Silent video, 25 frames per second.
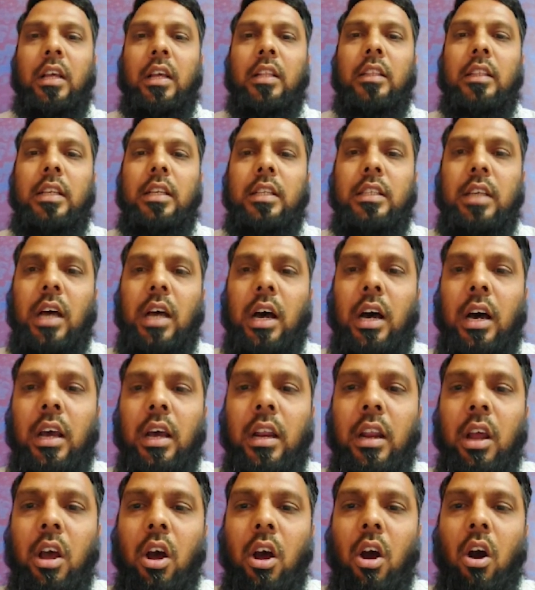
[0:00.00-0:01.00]
These
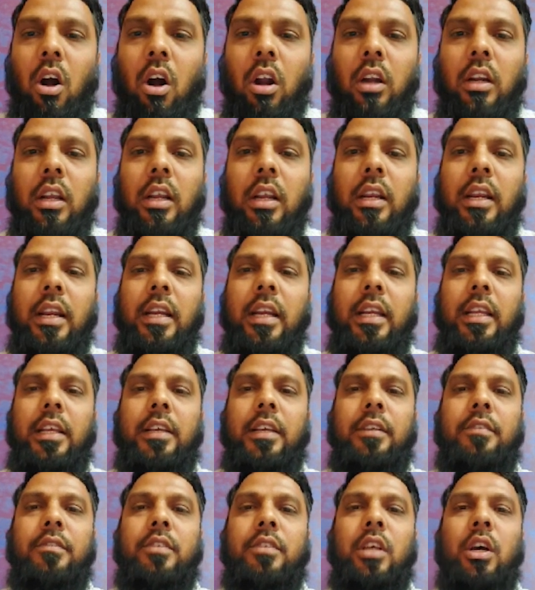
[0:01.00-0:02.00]
are
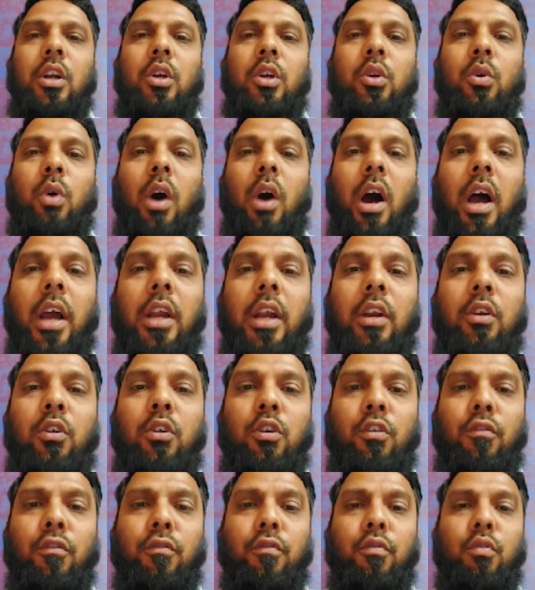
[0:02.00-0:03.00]
alternatives to
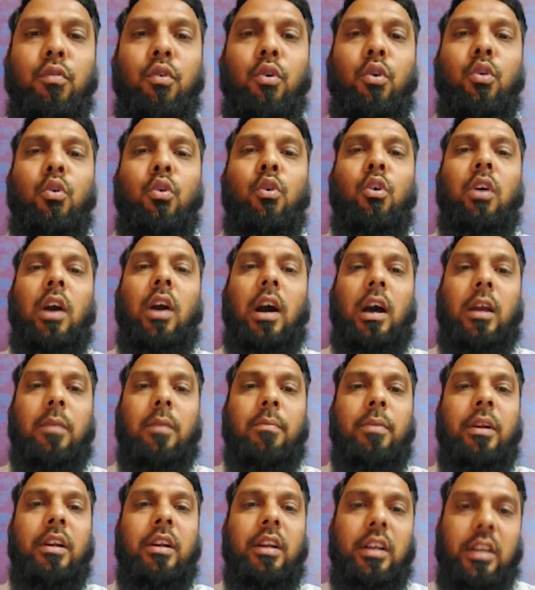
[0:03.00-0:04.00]

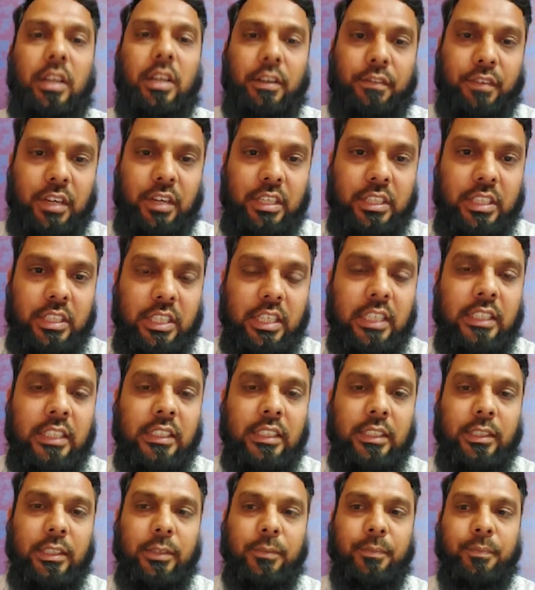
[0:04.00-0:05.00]
hydrofluorocarbon
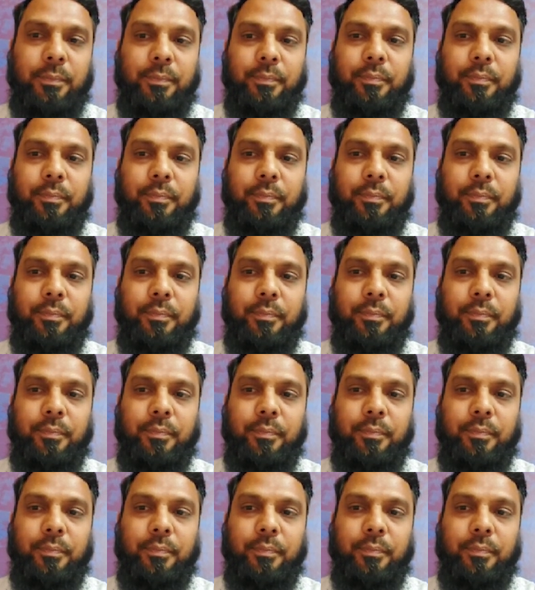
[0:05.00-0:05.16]
refrigerants,